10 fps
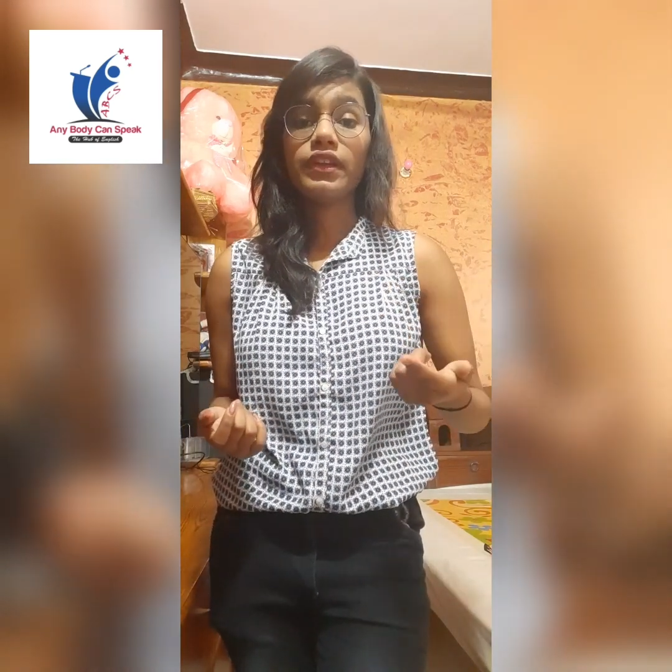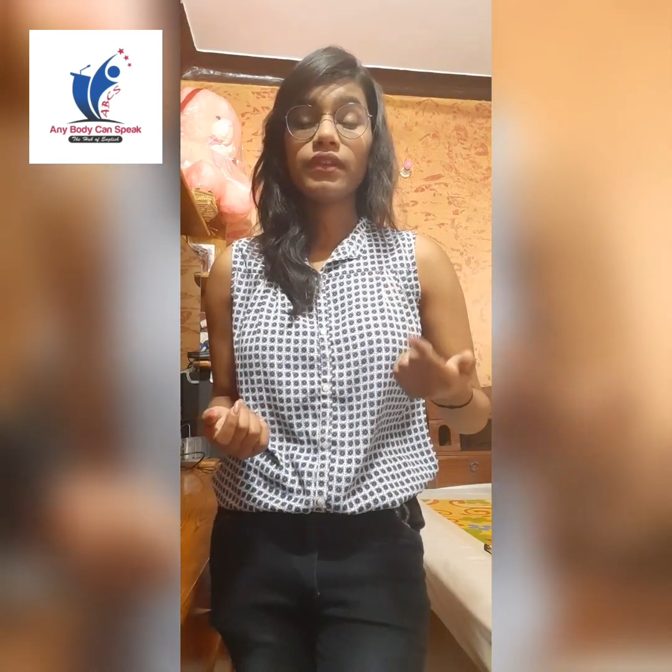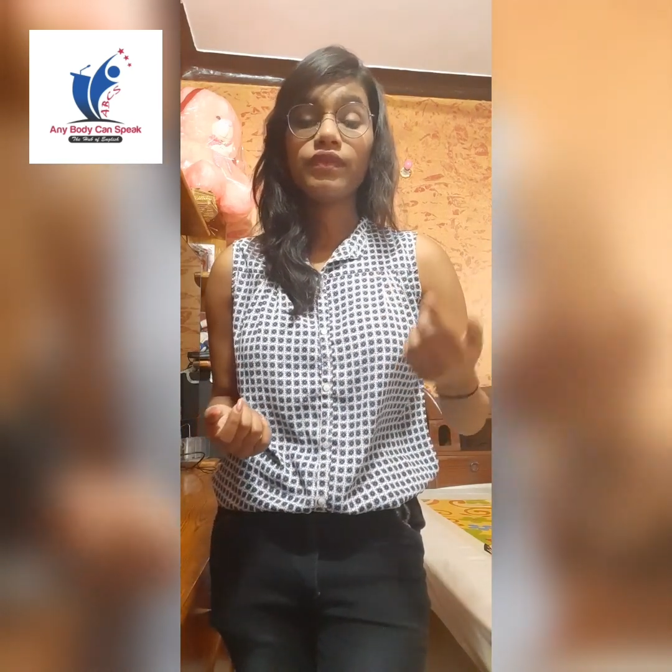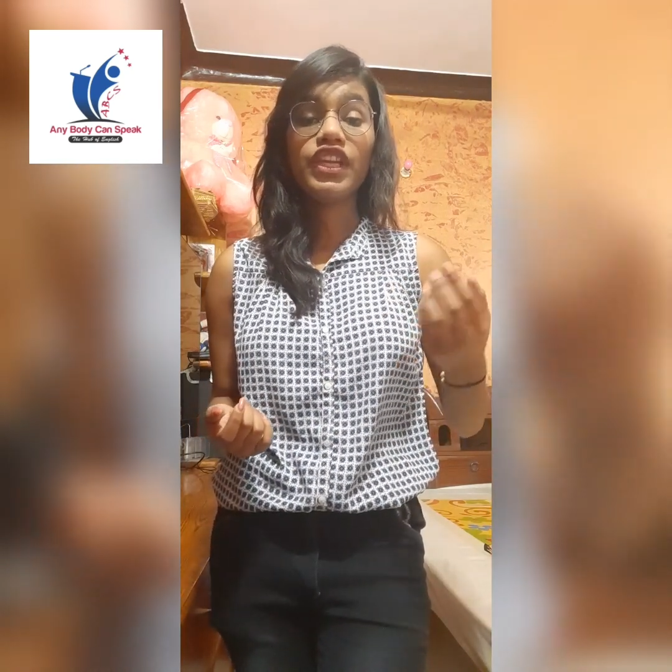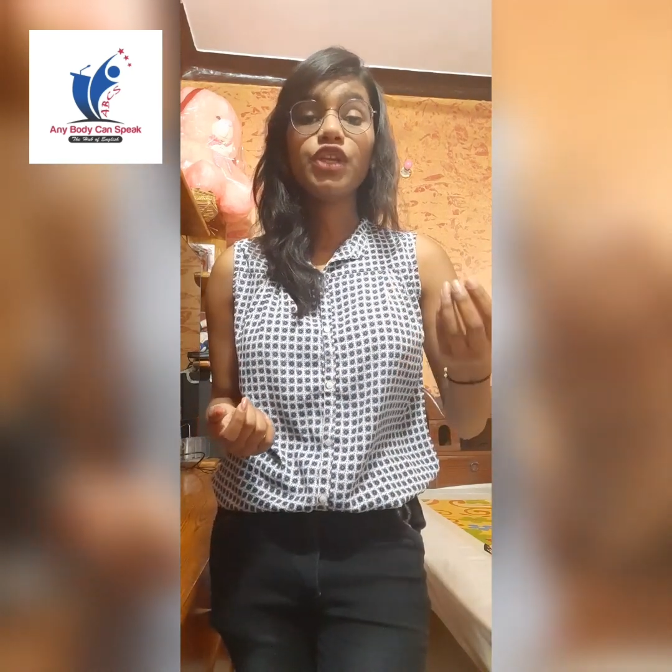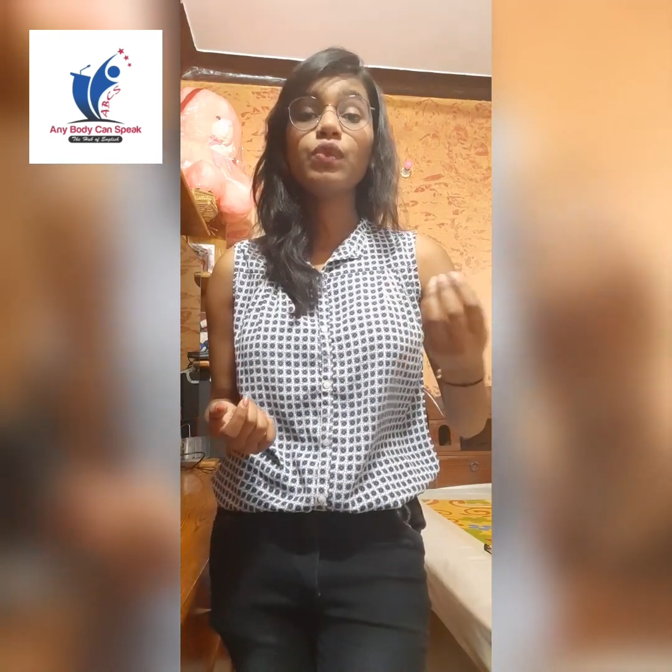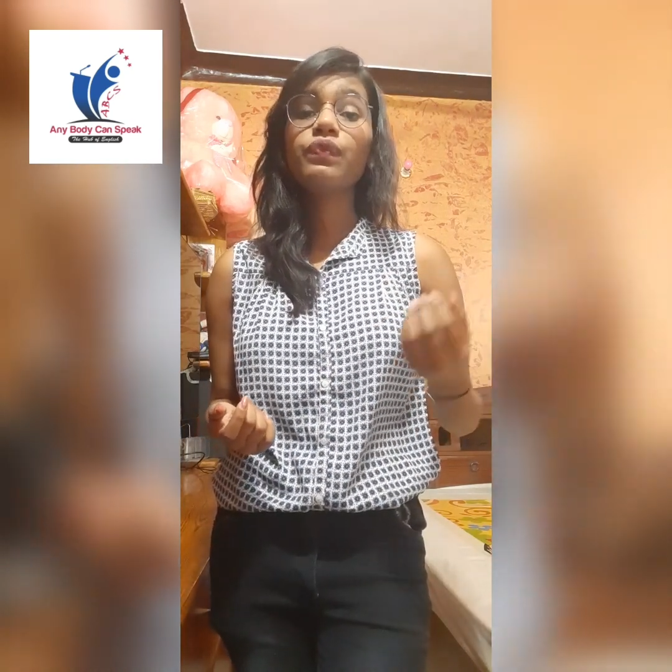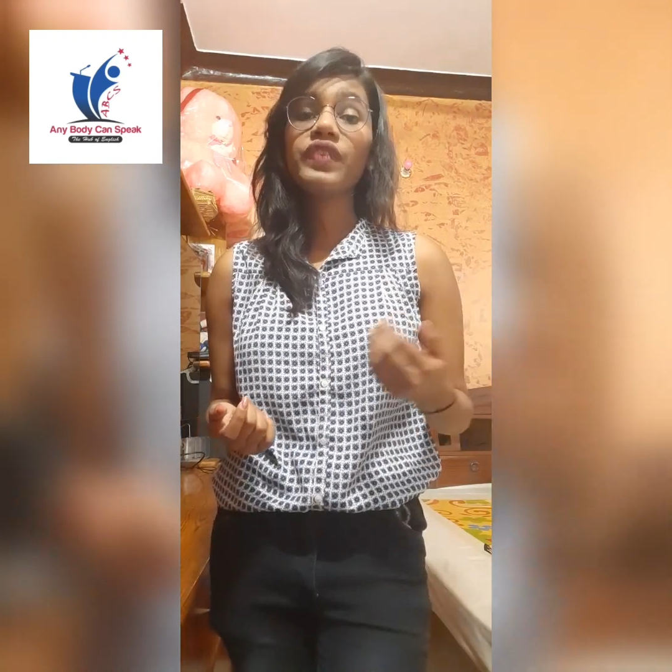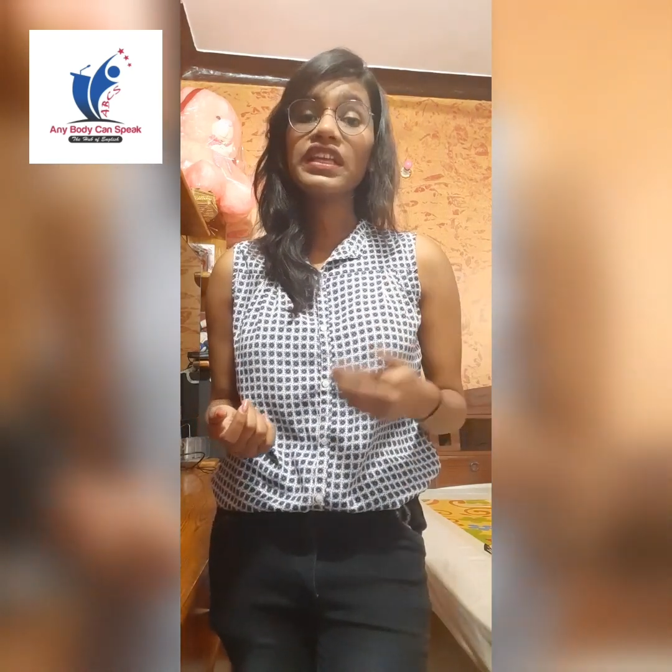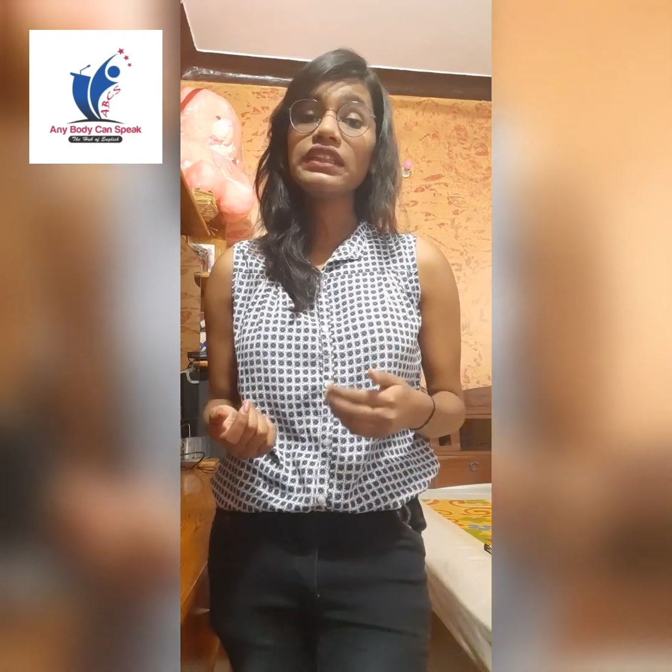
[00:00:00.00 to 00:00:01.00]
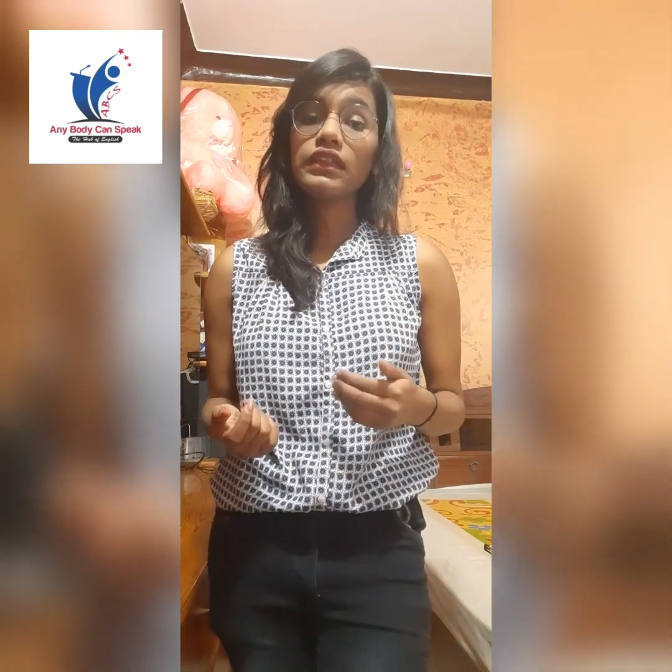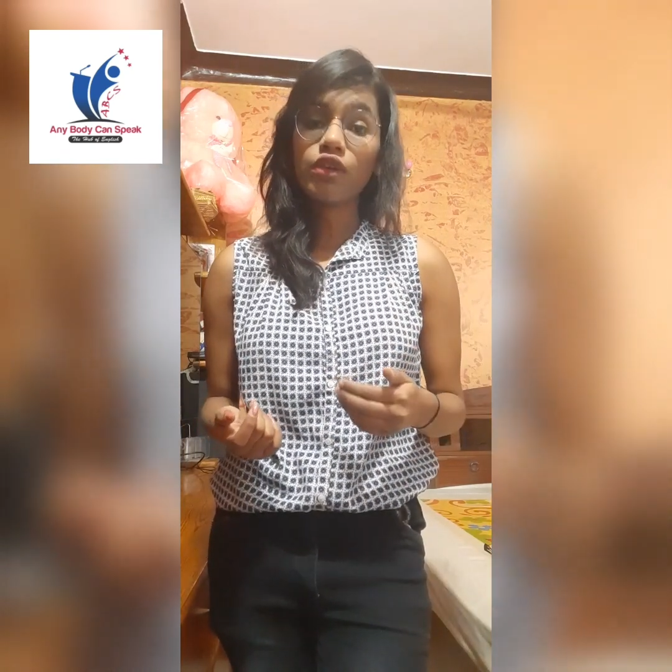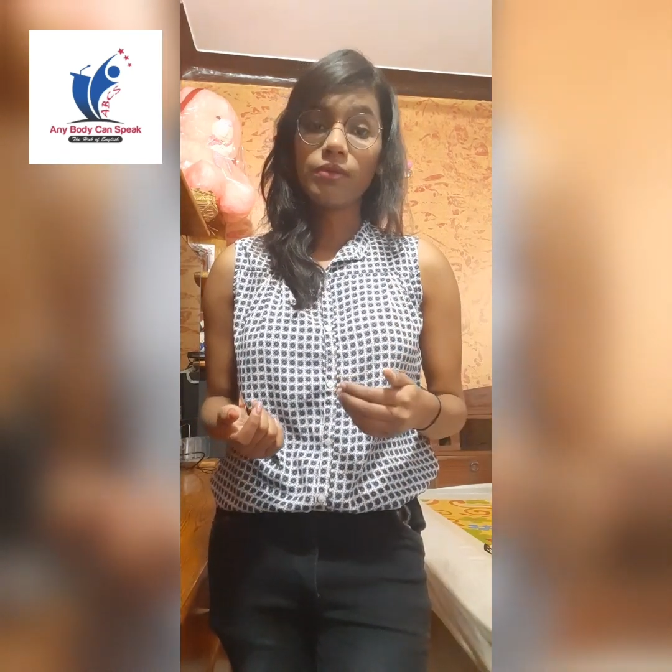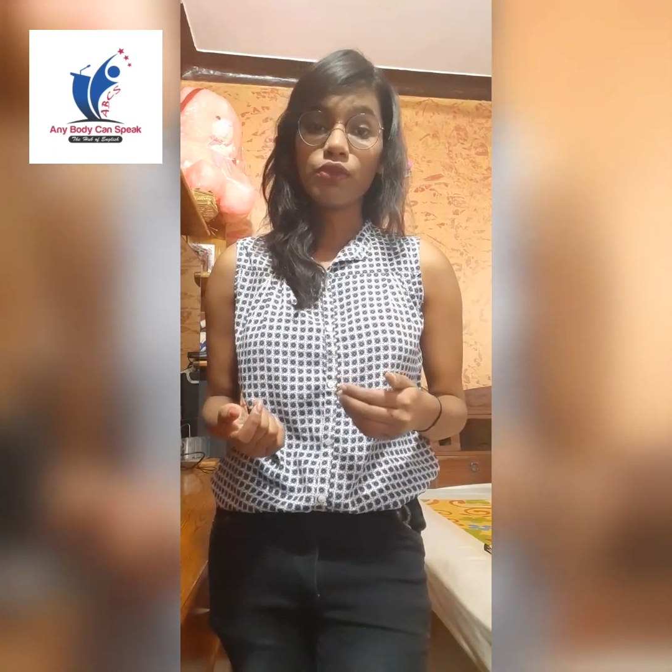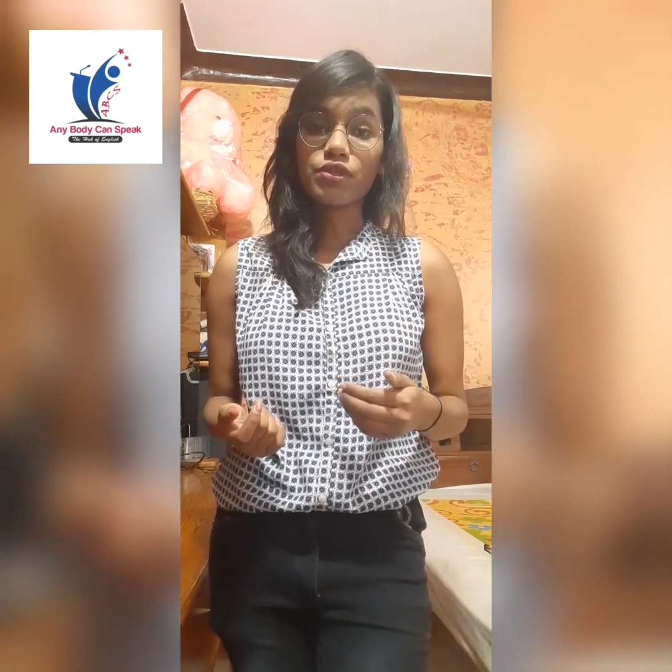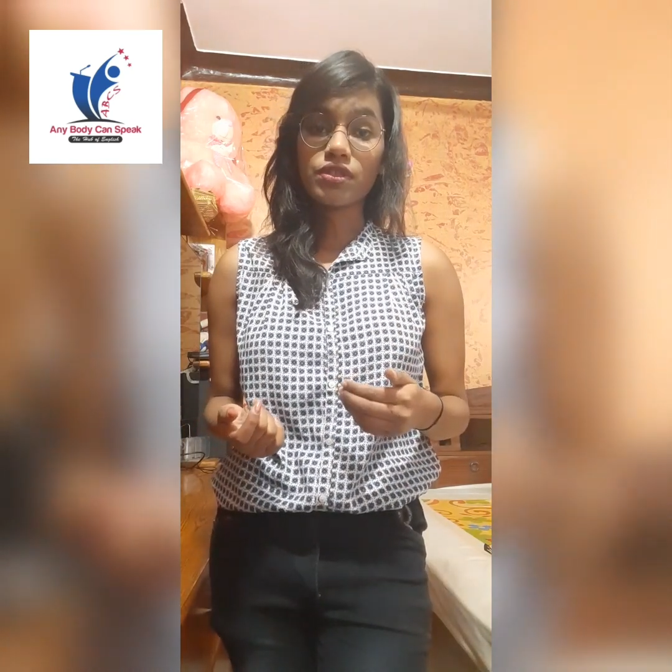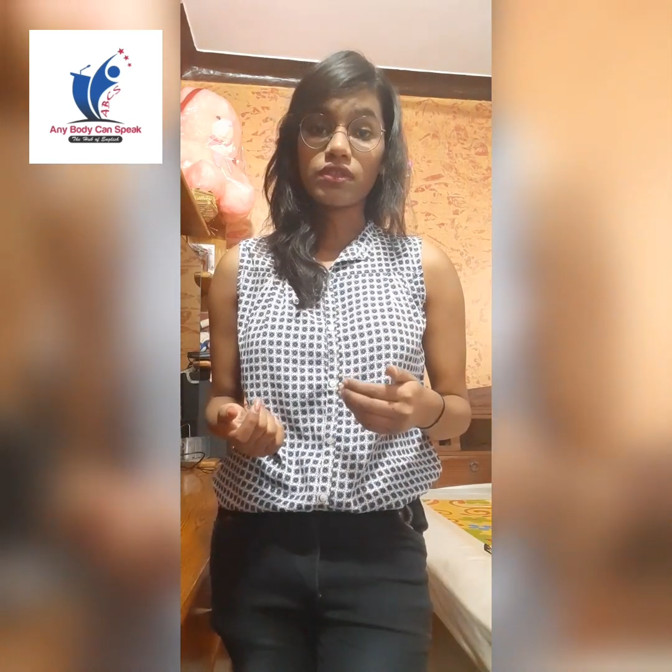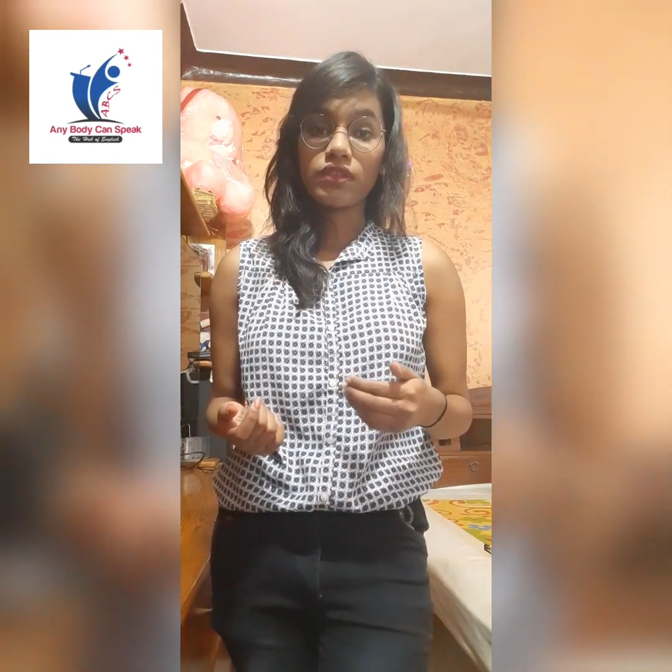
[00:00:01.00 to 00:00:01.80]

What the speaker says: We need to feel the emotion